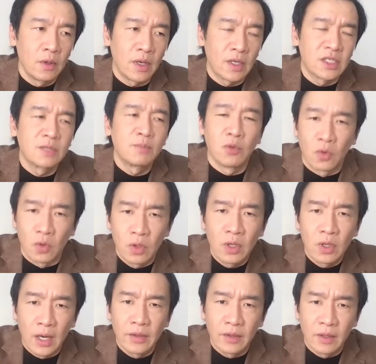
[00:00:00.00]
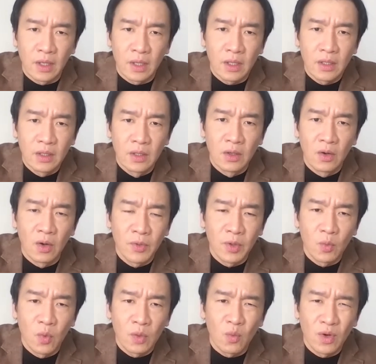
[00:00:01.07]
explore, I think, you know, I
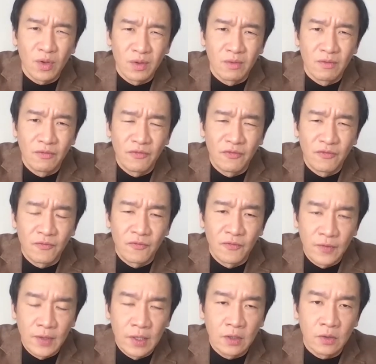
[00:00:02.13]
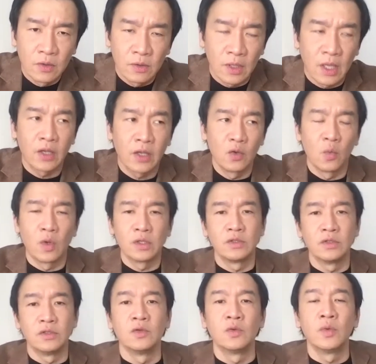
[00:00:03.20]
mean, what, what you've feel like you want
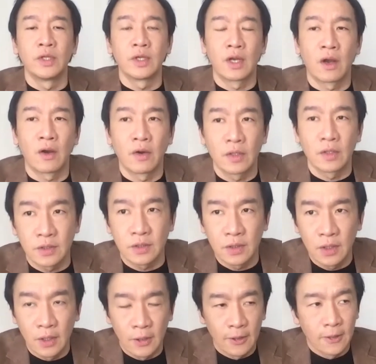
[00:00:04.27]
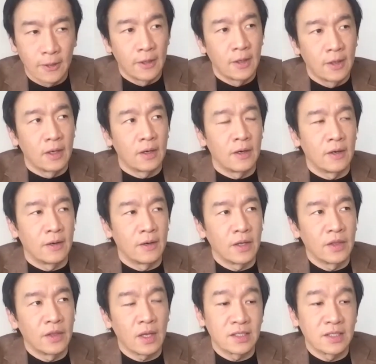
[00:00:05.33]
to do with the character. Uh,
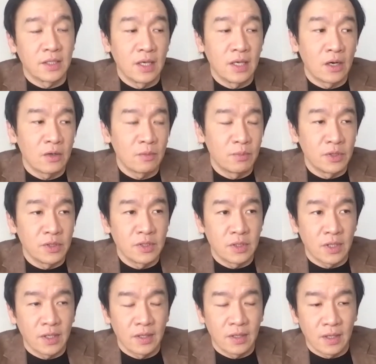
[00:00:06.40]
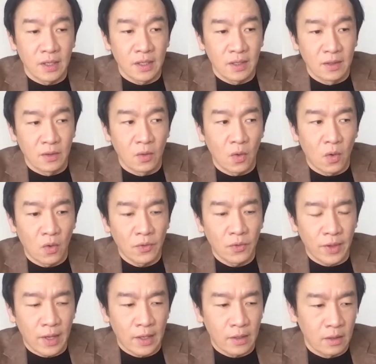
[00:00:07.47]
I think as a younger person, I think you know all
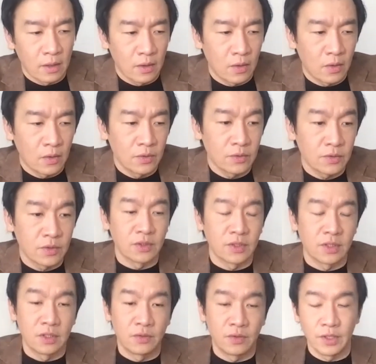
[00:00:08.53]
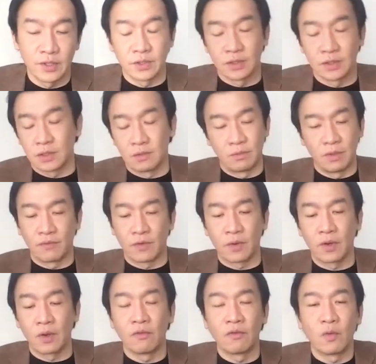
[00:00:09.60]
that, all those considerations could be
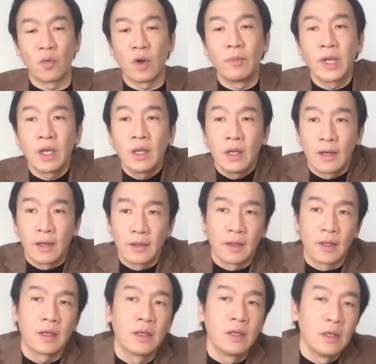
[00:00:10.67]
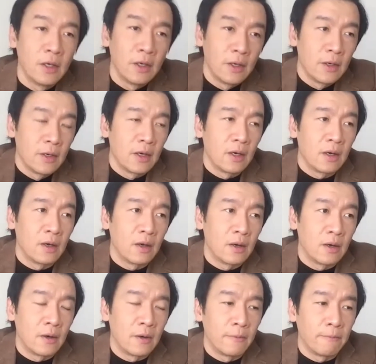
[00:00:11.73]
very overwhelming. I think,
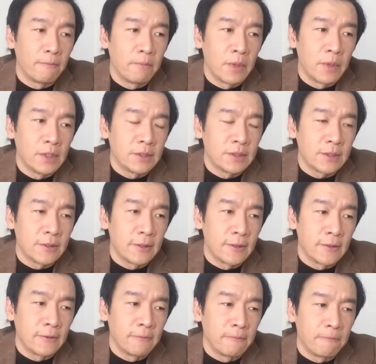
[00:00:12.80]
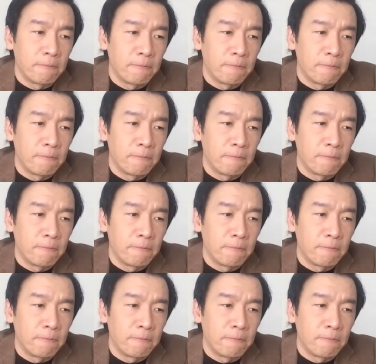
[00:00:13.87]
um, but uh,